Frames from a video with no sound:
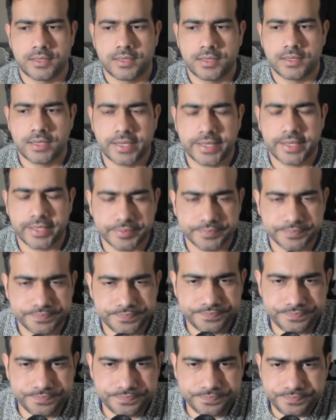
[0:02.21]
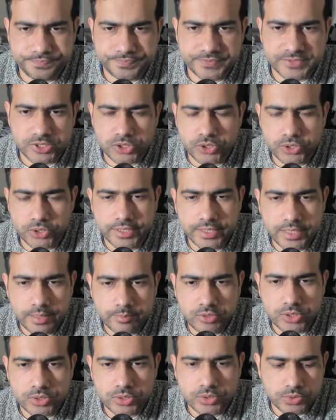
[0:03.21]
Hi. So today
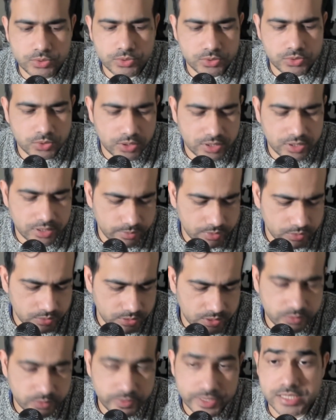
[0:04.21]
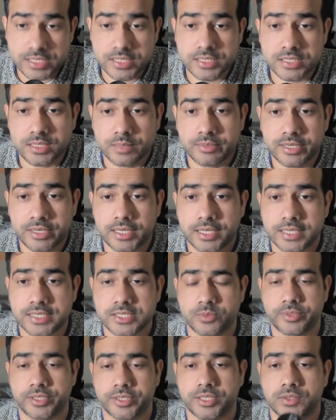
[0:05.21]
I'm going to talk about a question someone
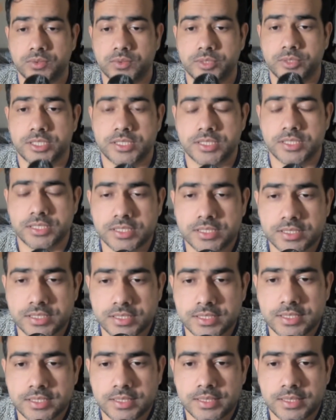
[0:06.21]
asked me, which is